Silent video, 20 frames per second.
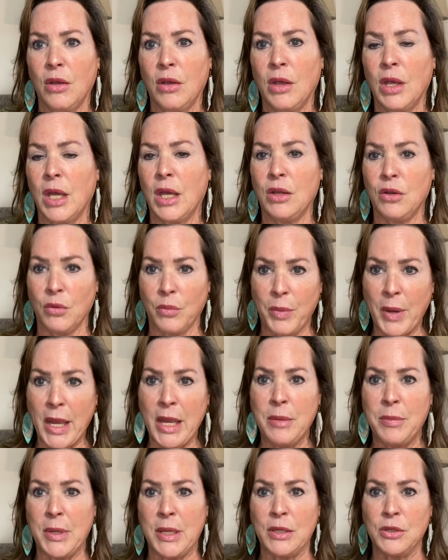And your
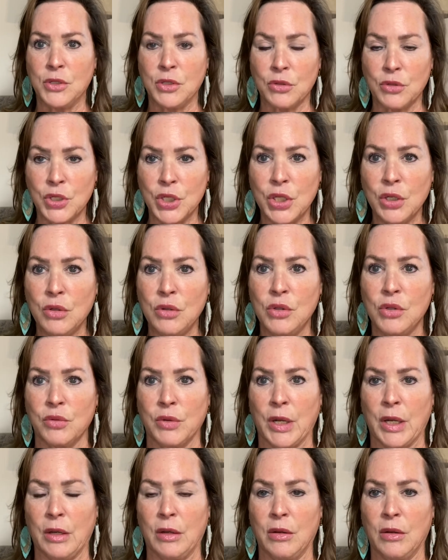babies, your
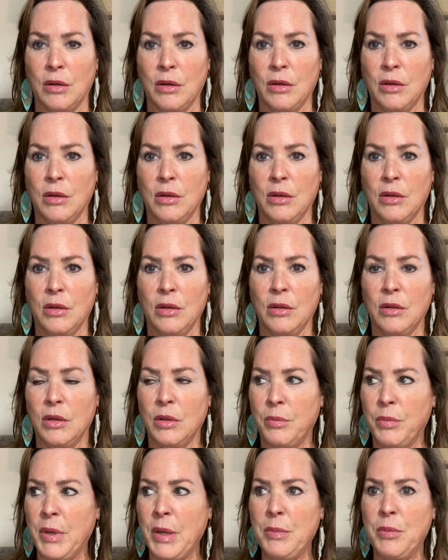children, the
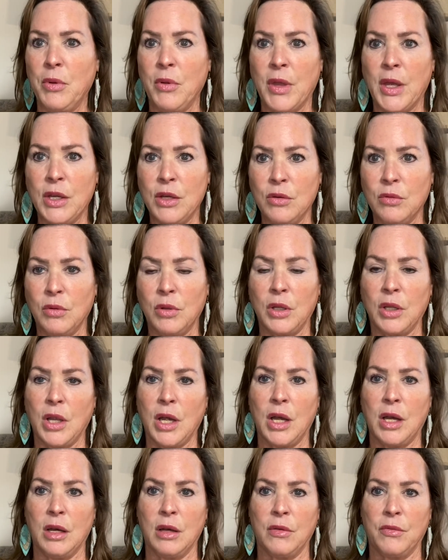people that you
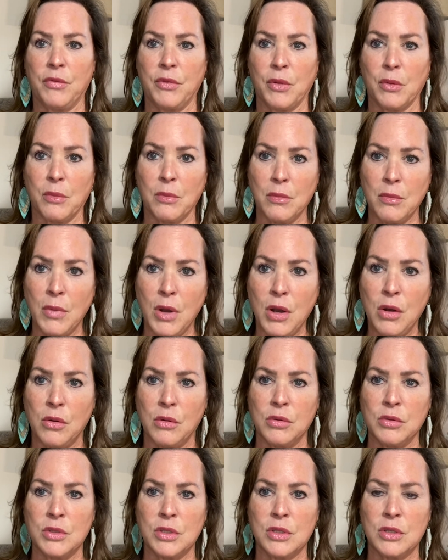love the
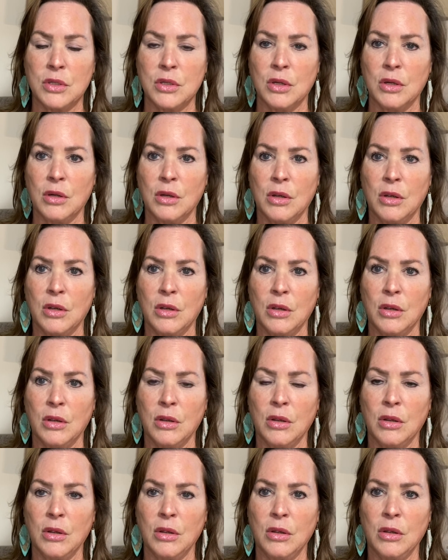most.
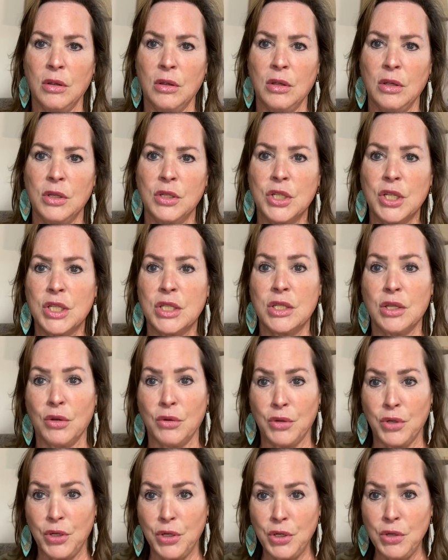just so
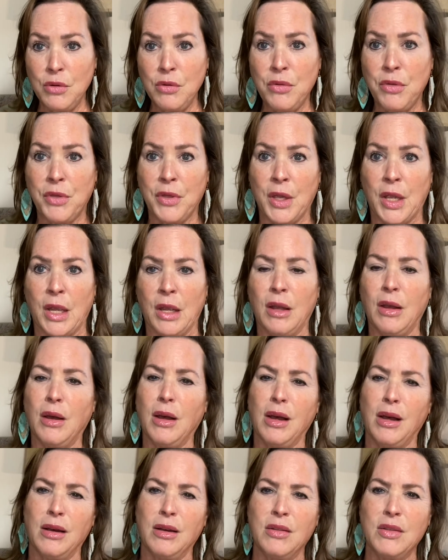you think,
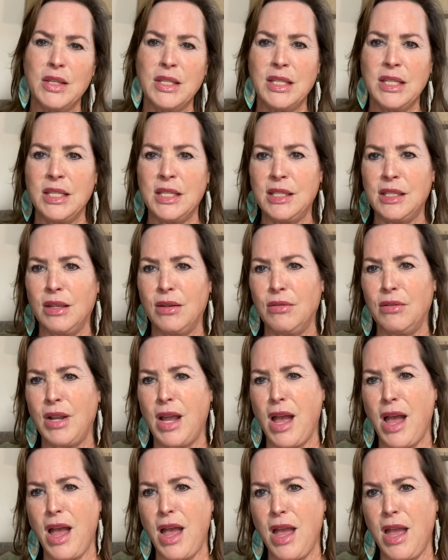oh, this is so
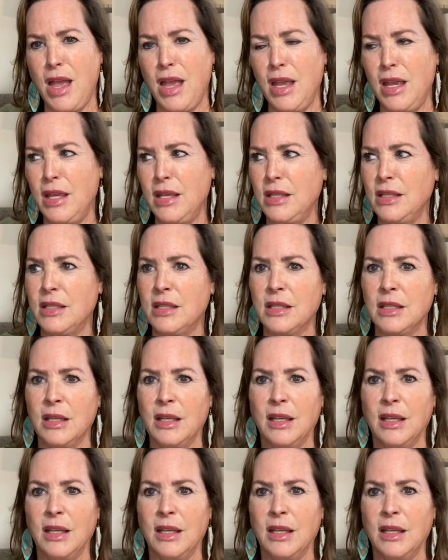nice.